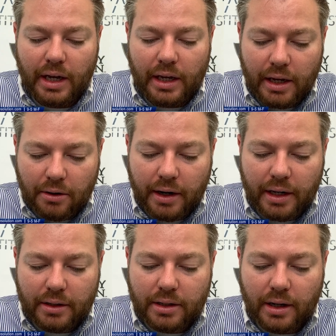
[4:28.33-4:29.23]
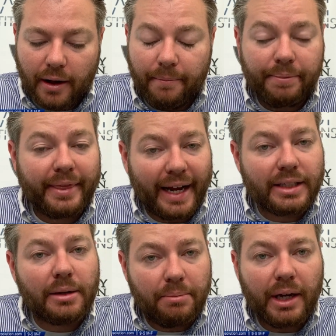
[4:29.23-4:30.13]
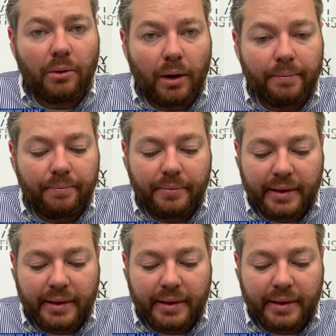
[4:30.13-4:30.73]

hearings. That's a big one.